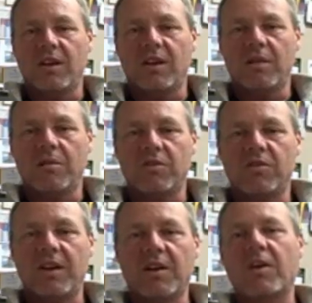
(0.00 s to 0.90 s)

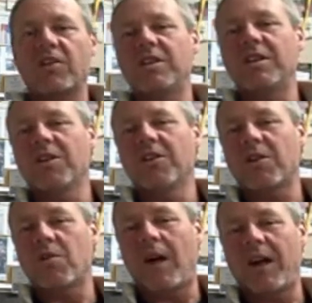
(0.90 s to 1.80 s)
an interesting year
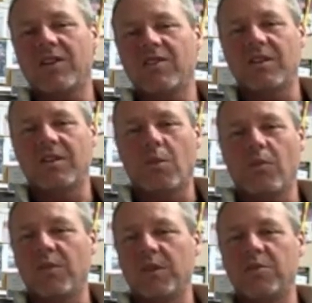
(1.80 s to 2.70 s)
in aquatics, and
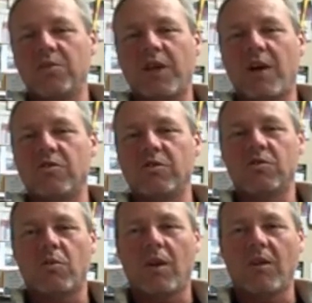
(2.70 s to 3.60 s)
hopefully
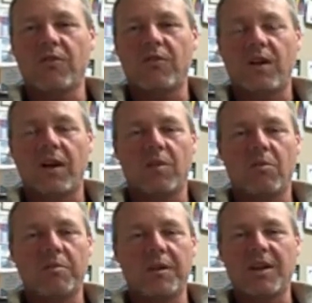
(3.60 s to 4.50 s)
2012
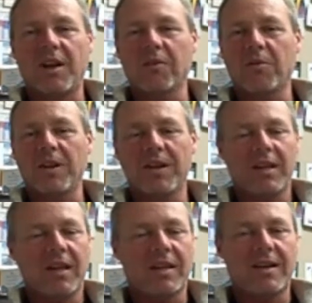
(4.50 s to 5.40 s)
will be another one.
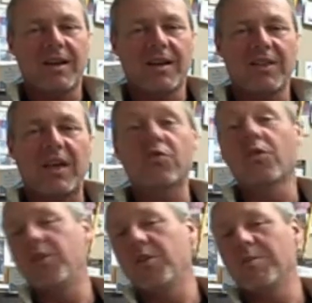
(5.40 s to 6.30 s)
And thanks
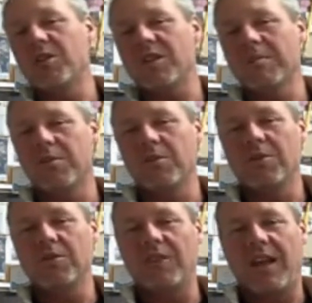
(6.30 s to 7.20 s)
for viewing Michigan Pool
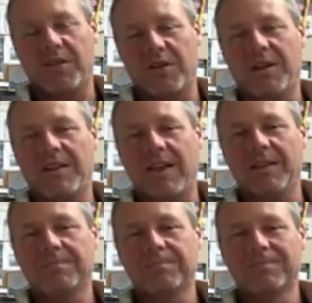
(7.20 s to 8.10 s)
News, and have a great day.